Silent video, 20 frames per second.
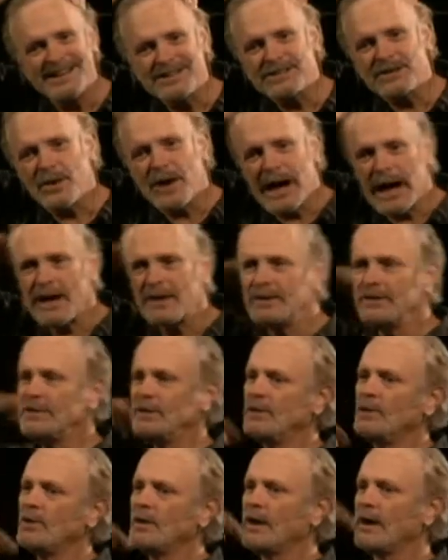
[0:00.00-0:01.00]
So, how do
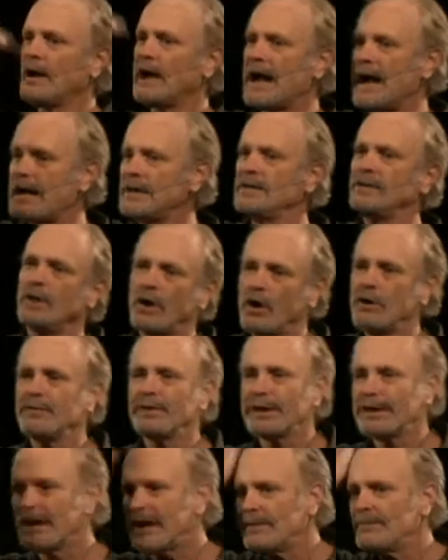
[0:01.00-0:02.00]
you, uh, how do you
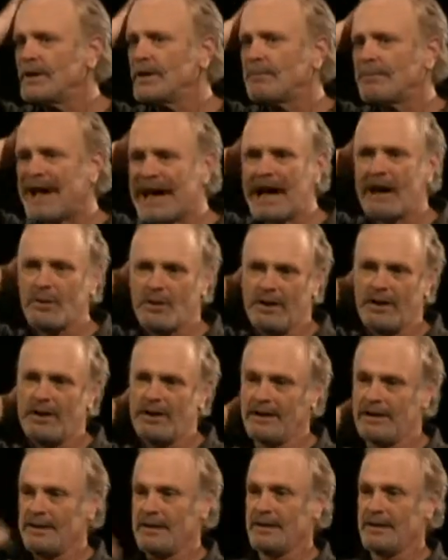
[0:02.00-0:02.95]
overcome their power?